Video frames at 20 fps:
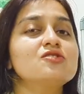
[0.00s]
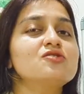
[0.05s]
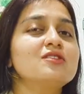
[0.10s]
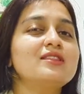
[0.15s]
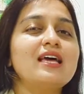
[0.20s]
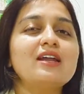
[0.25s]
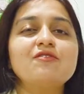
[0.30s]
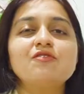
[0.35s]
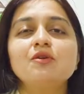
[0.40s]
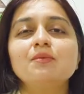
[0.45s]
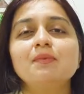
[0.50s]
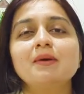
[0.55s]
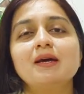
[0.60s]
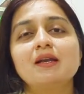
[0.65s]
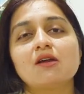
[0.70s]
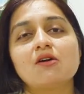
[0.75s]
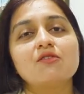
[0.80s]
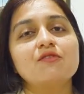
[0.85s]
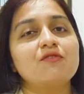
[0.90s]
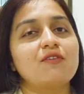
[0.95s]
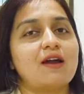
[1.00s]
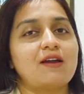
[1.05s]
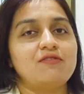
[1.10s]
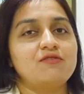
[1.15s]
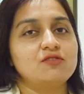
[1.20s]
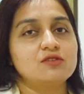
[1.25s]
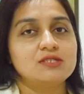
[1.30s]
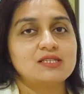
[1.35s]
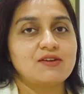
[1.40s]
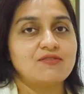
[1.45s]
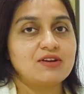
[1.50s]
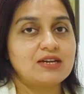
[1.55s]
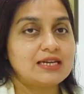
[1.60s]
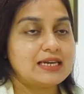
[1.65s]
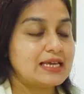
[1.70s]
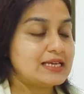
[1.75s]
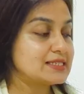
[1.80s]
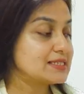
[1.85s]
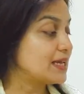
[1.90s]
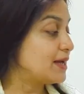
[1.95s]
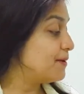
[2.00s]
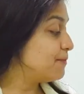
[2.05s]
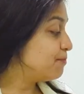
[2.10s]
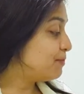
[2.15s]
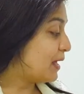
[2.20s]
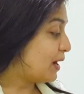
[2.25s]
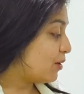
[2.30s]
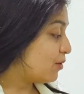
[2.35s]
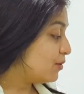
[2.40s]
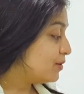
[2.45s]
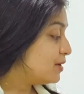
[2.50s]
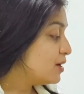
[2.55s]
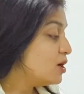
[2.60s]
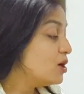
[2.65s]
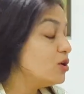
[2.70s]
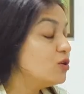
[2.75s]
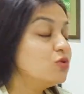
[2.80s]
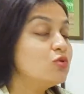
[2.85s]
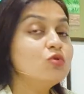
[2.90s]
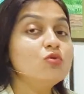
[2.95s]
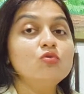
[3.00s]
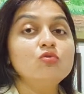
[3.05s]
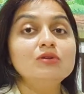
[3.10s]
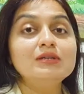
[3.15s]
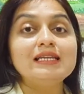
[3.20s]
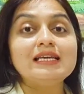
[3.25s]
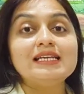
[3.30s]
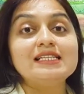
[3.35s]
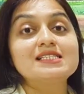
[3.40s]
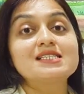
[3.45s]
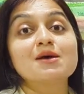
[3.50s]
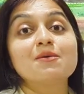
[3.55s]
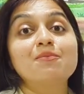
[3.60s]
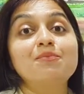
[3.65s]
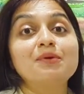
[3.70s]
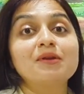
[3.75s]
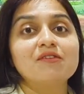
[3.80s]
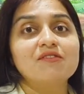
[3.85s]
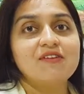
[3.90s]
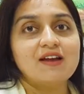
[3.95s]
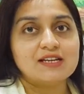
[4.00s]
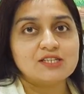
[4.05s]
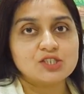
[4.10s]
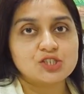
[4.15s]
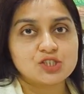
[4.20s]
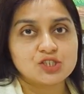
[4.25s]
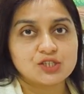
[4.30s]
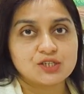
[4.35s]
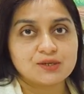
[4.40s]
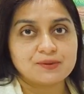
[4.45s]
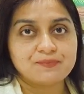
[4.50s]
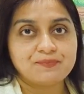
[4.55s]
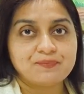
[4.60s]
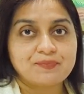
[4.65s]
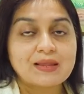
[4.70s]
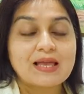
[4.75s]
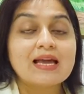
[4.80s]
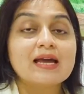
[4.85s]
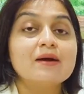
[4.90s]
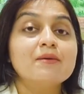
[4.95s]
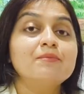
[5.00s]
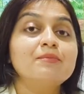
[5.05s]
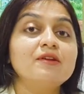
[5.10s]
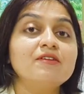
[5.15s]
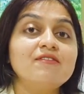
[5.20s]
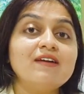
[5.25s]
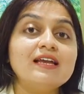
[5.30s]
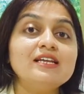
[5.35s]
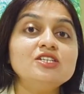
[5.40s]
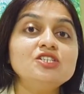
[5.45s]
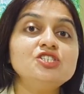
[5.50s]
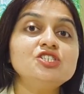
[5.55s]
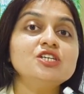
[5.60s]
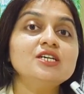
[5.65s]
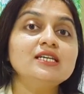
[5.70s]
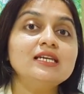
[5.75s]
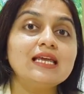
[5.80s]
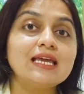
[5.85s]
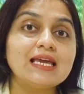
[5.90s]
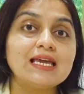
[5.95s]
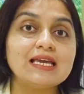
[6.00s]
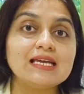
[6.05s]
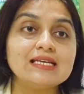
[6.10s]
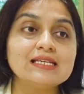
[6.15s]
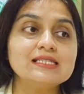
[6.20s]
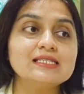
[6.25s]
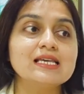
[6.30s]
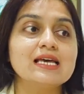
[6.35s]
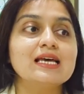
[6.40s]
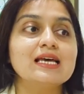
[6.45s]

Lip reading: So that would be around 5 to 7 days. Now, who needs prevention? Prevention is